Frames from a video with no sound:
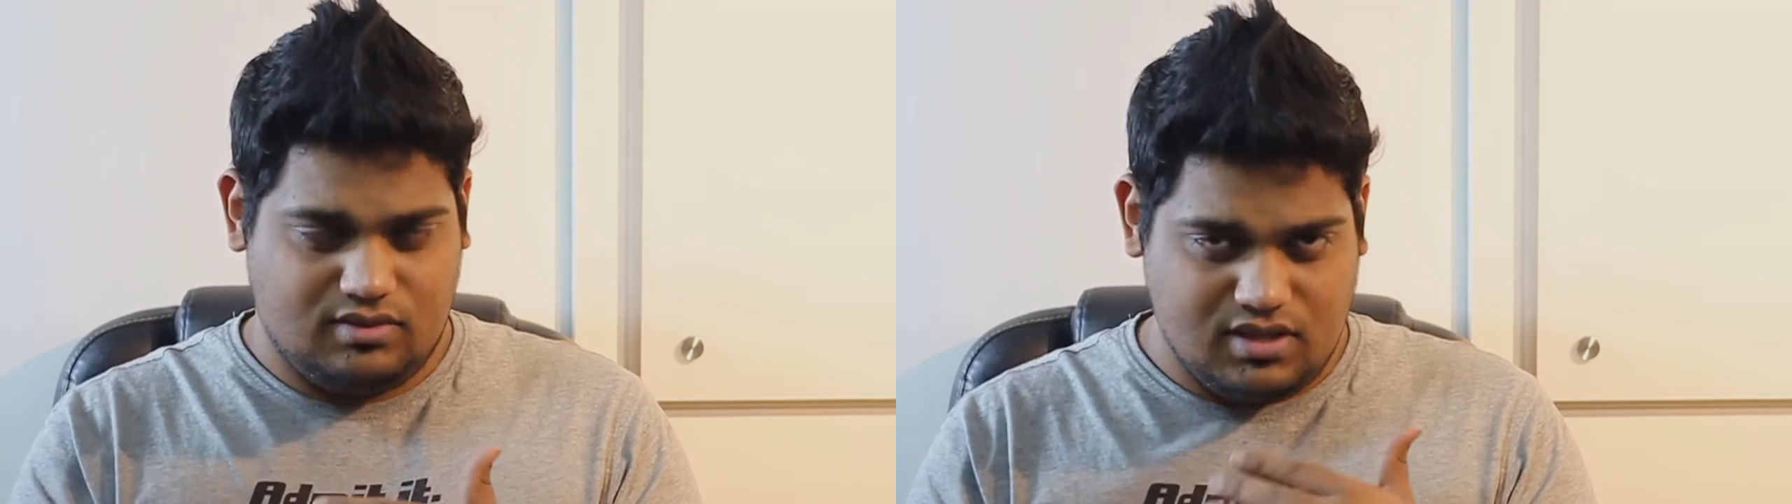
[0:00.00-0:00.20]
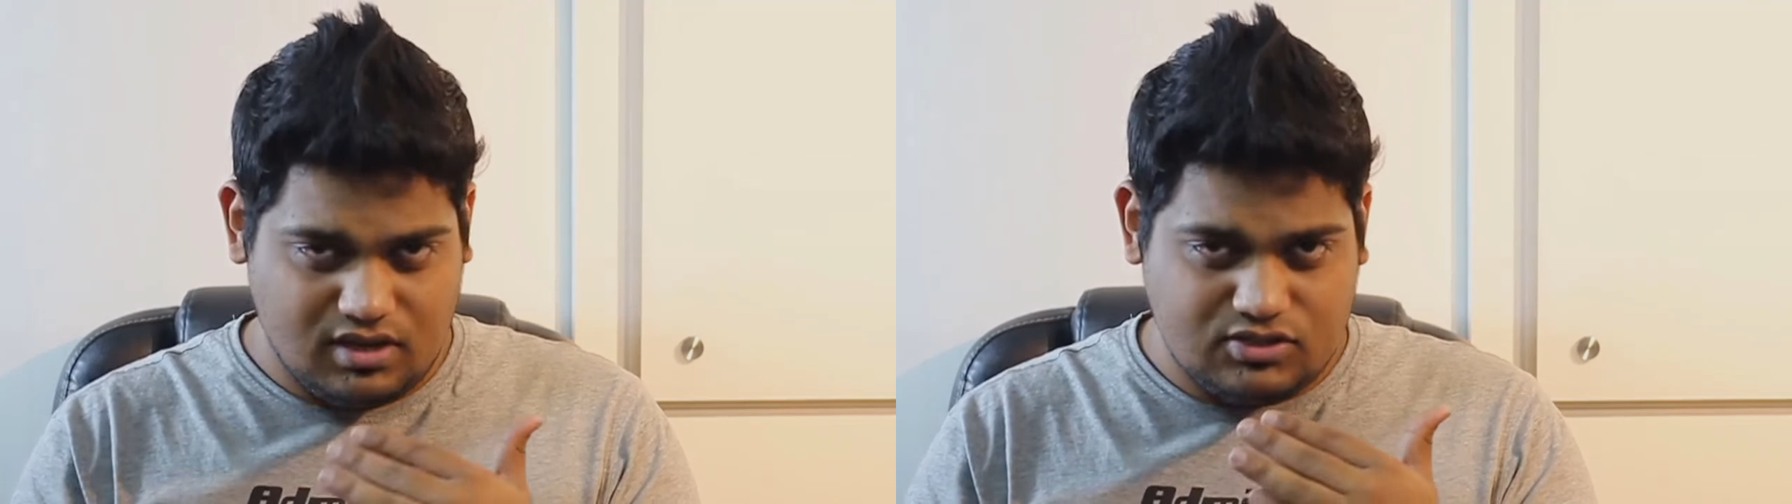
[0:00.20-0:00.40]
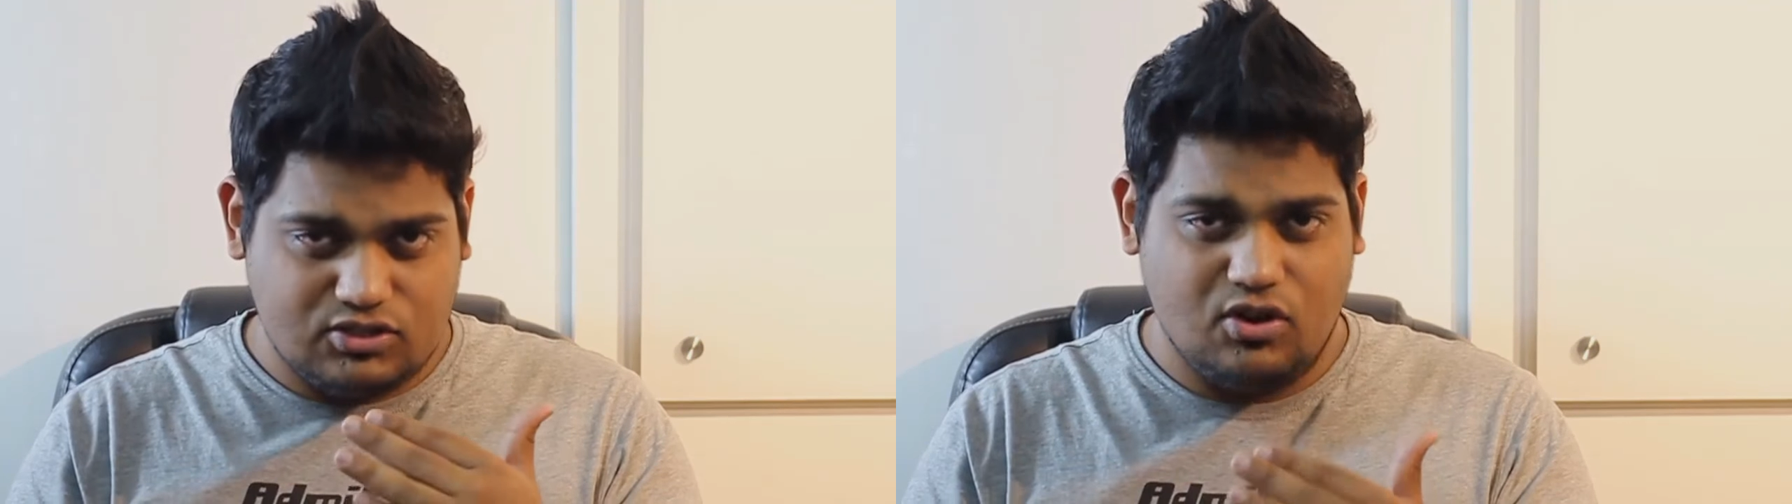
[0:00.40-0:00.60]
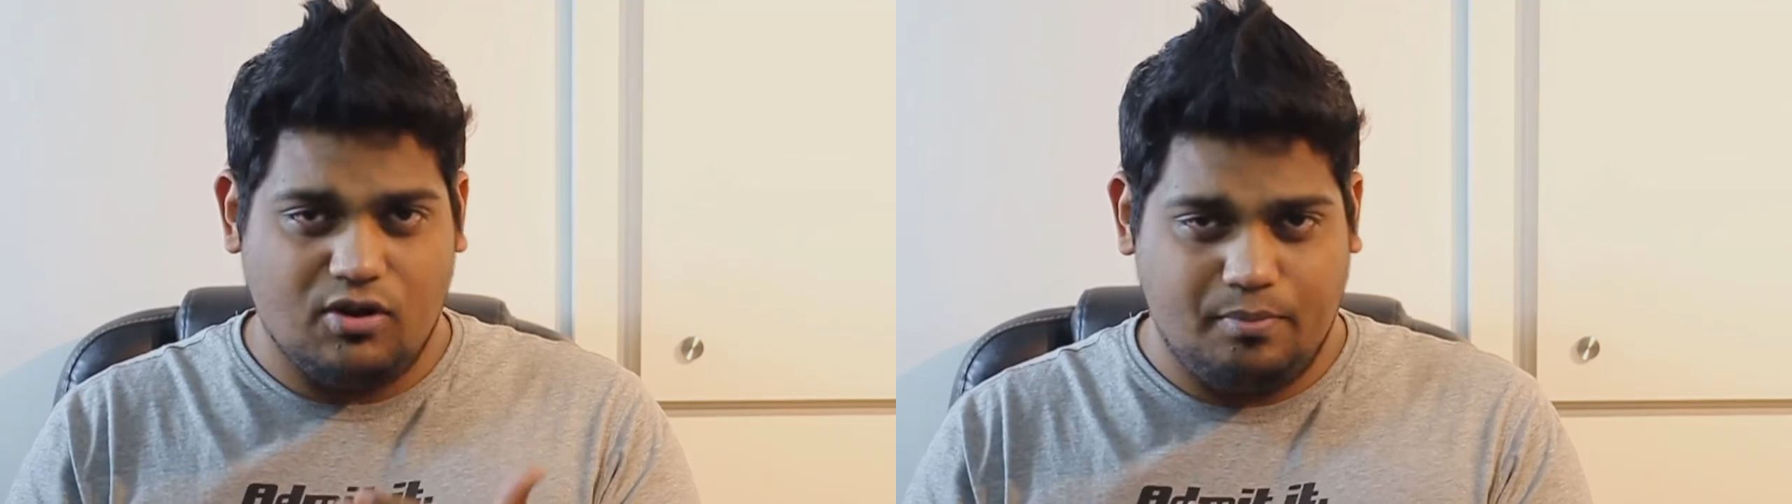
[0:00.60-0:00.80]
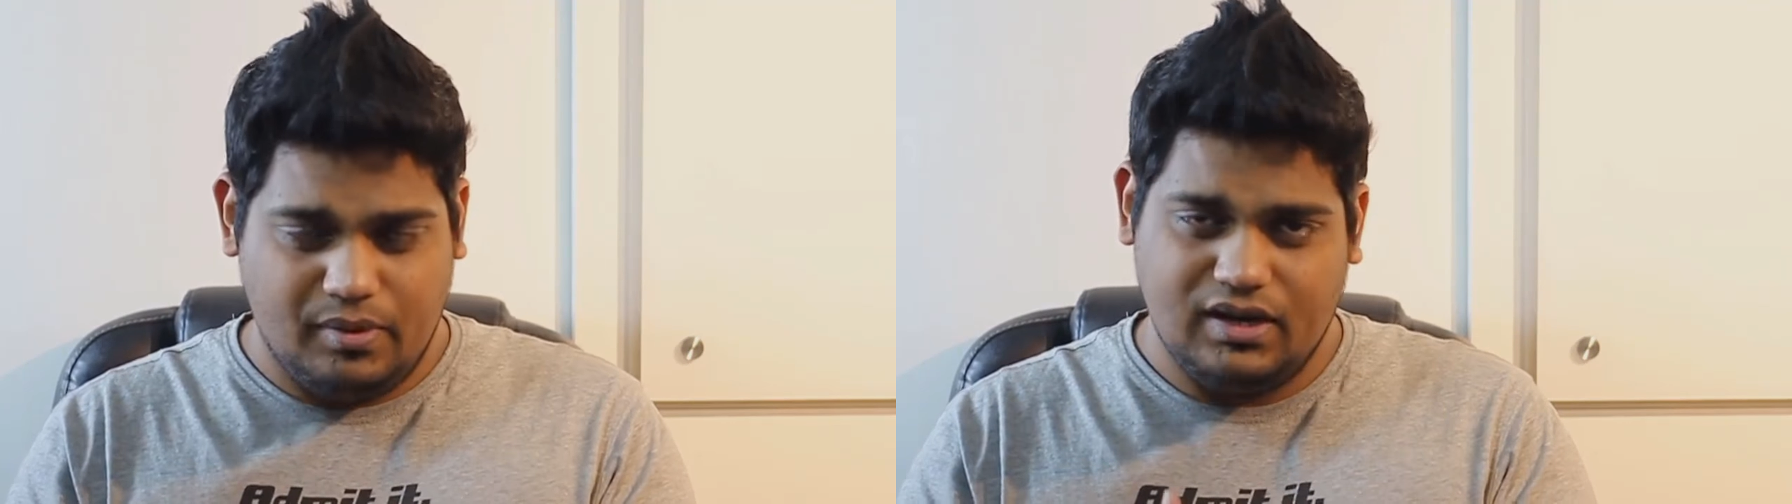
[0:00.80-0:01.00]
does
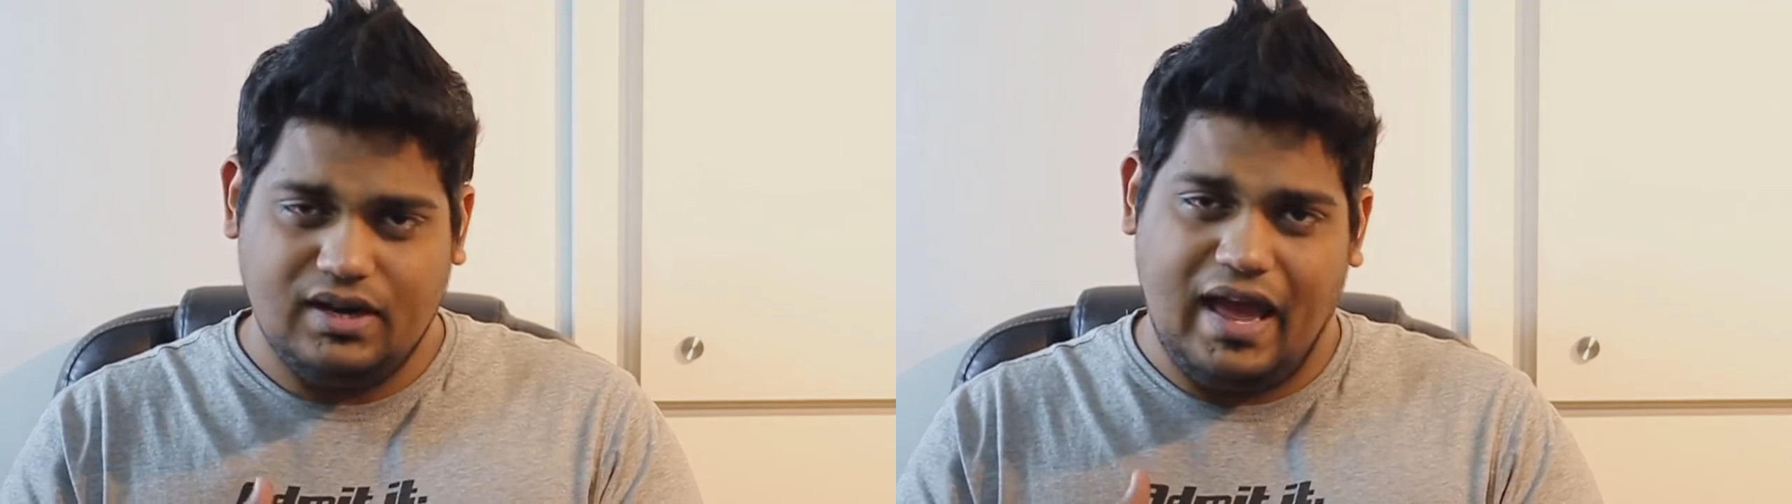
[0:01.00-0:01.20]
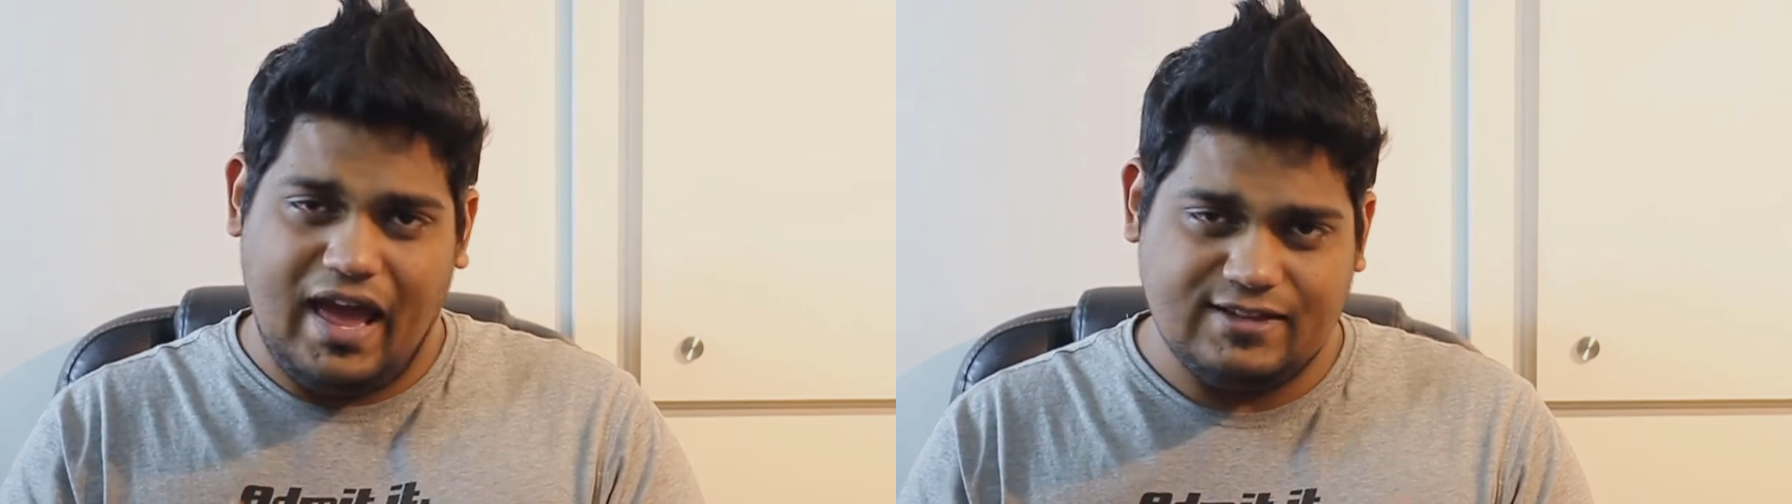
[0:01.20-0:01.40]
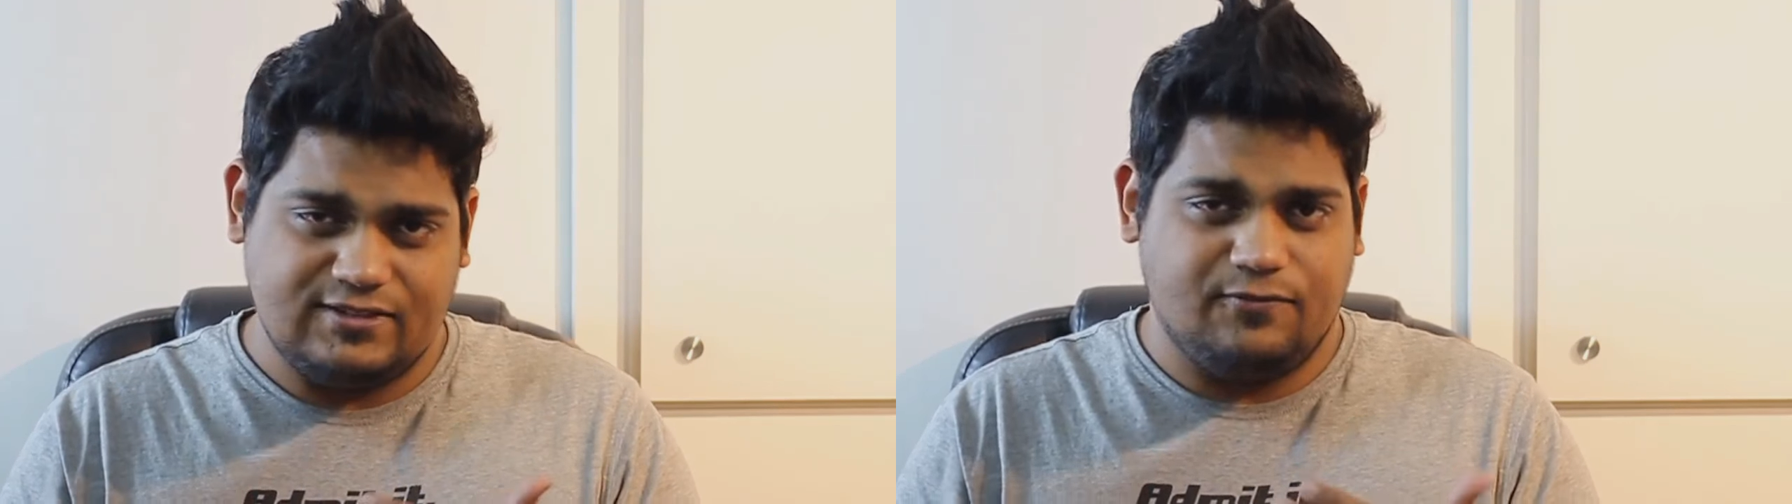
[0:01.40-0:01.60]
not build as